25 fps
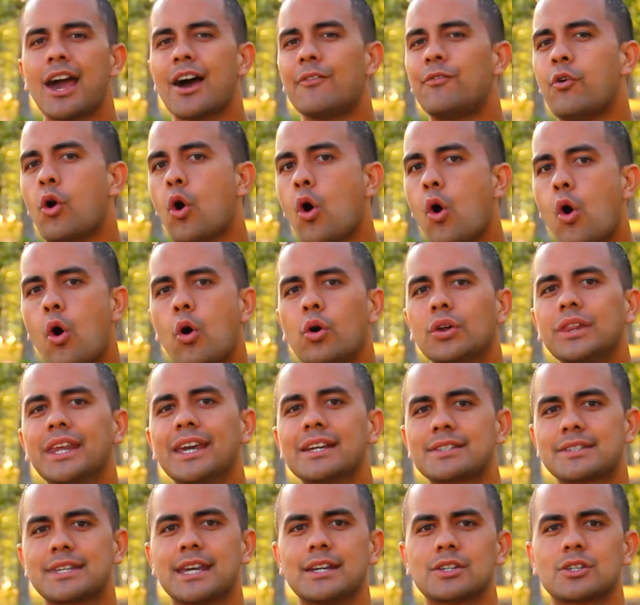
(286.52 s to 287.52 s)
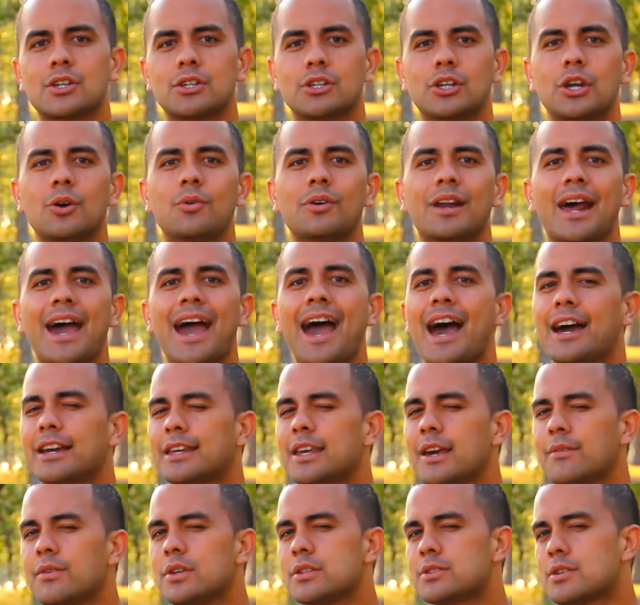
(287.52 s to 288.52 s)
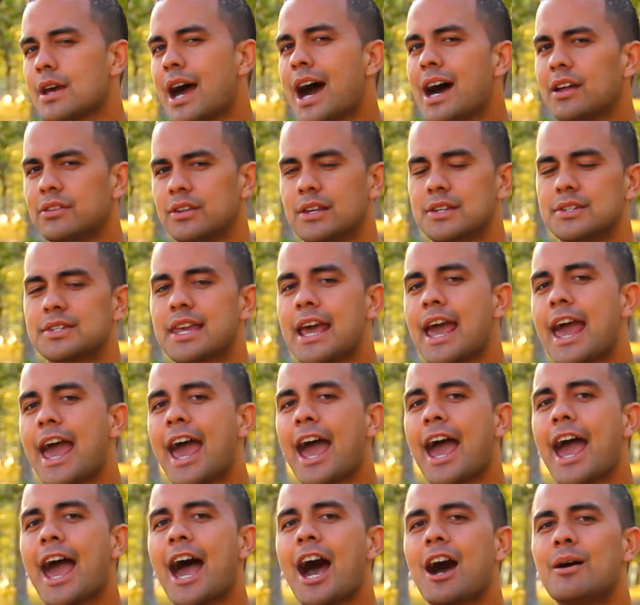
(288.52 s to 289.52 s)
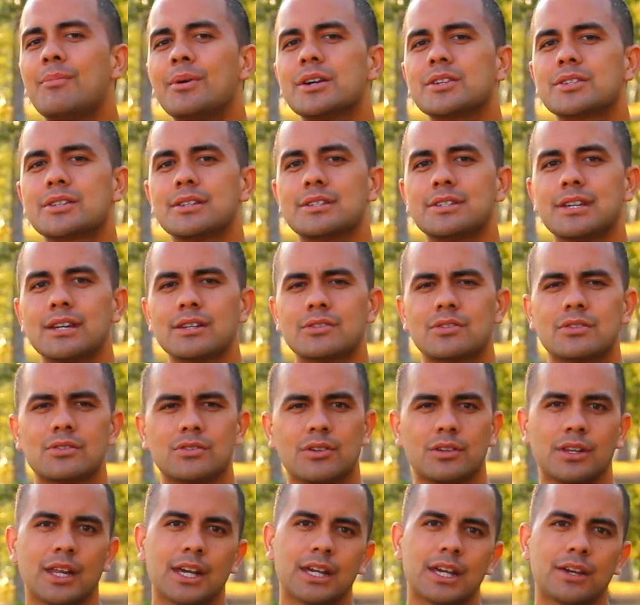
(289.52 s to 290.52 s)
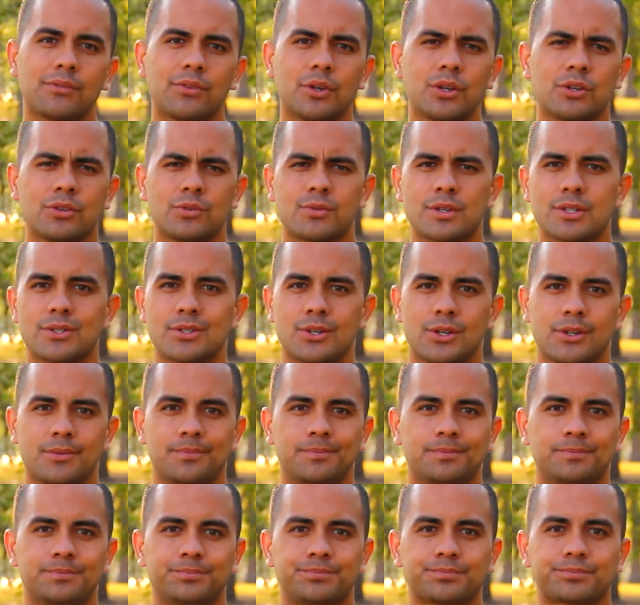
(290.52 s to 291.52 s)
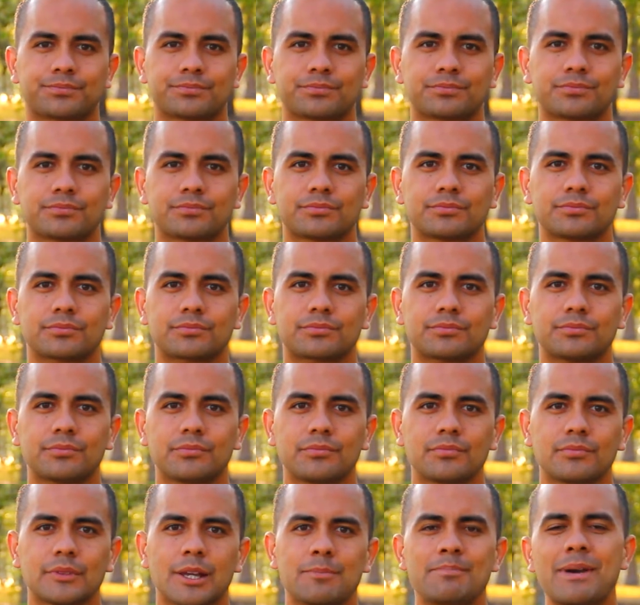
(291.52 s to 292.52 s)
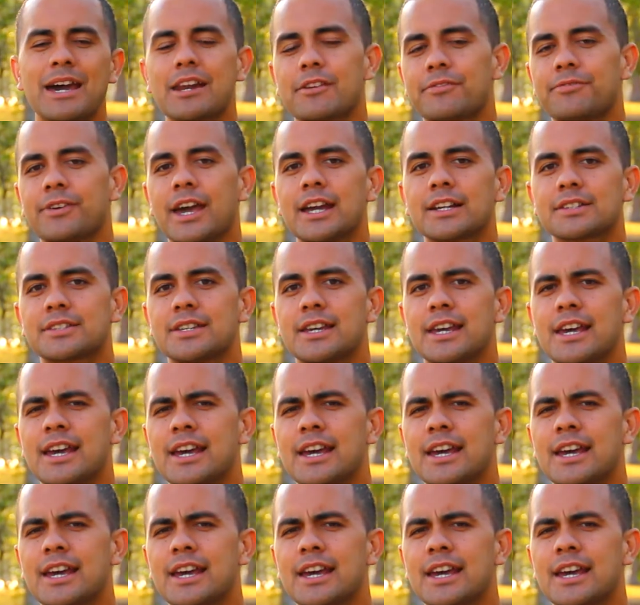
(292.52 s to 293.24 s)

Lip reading: for all the attention you and I are giving to others, how much attention do they give you in return? Matter of fact,